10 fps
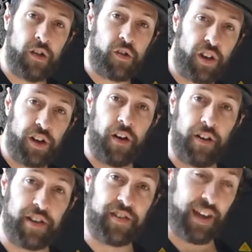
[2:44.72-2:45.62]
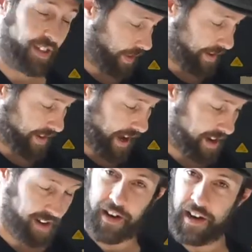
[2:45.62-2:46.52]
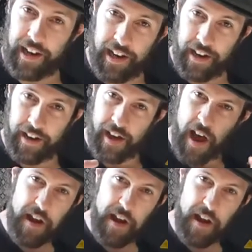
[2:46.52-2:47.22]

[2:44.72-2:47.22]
you can already see that that's kind of got like a